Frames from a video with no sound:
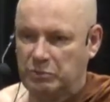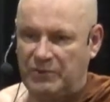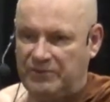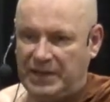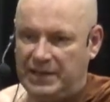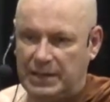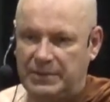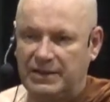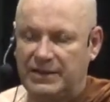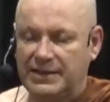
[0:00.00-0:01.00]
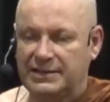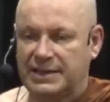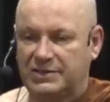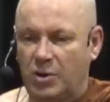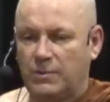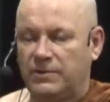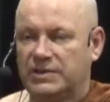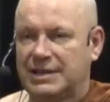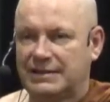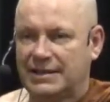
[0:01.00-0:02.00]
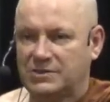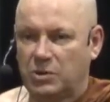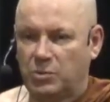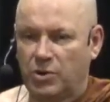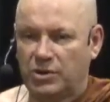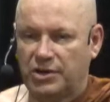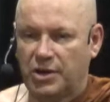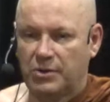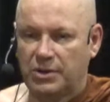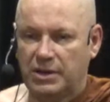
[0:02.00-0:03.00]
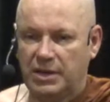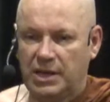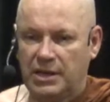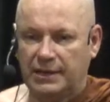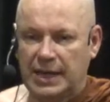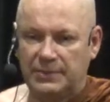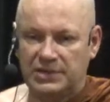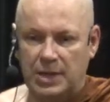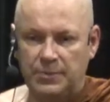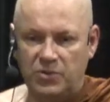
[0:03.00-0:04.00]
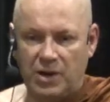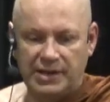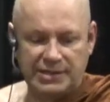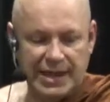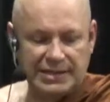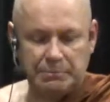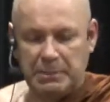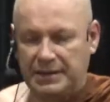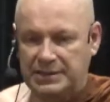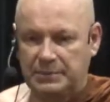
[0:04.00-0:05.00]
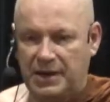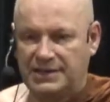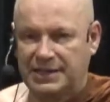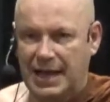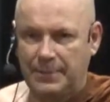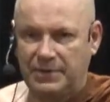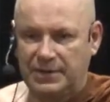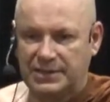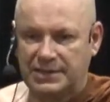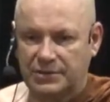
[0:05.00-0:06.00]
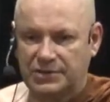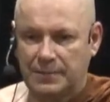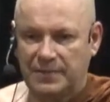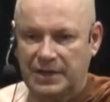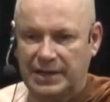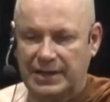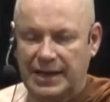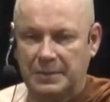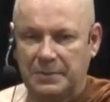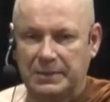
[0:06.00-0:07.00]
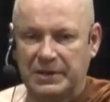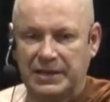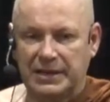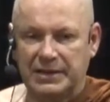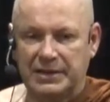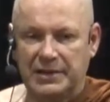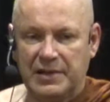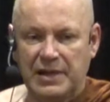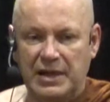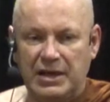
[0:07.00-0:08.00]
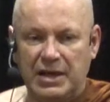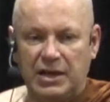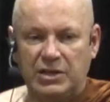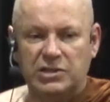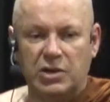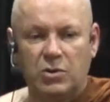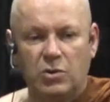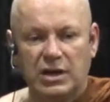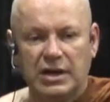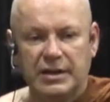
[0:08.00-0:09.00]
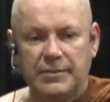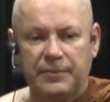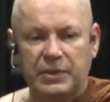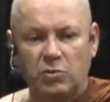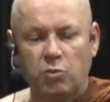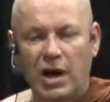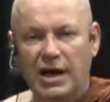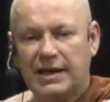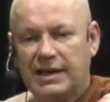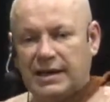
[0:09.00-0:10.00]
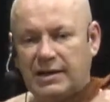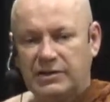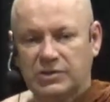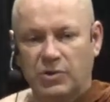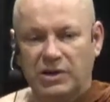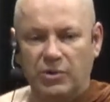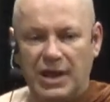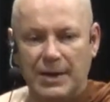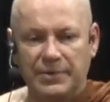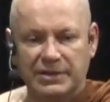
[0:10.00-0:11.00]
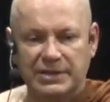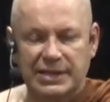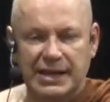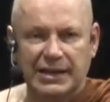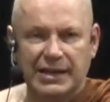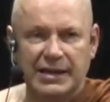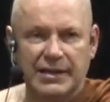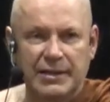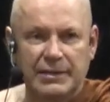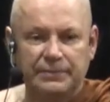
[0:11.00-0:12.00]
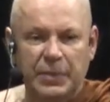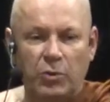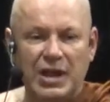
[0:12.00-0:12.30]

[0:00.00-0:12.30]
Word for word: feel about things, it's obvious that that's where we want to go. it can be summarized as maximizing happiness or something like that, maybe. so uh, why? So what what happens? And uh, what